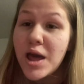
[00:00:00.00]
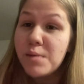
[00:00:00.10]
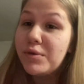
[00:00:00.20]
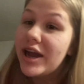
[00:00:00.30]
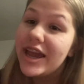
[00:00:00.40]

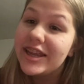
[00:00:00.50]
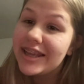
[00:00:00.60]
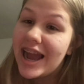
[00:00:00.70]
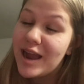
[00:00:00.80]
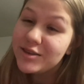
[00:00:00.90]
But
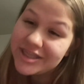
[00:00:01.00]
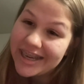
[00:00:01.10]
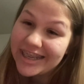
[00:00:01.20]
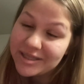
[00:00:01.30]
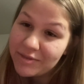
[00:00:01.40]
yeah, I will see you
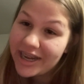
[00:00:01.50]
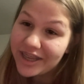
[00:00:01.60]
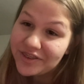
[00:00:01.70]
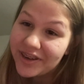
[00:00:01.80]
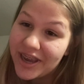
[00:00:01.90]
guys in my
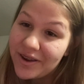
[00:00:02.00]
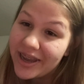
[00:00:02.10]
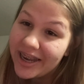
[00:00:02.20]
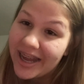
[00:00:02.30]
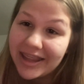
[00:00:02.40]
next video,
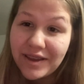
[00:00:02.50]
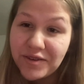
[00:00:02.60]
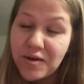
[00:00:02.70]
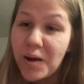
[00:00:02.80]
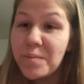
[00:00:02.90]
and I love
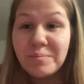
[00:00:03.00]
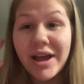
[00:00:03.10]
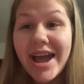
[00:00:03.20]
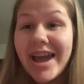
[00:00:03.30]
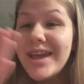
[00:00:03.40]
you all.
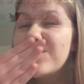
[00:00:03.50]
Bye.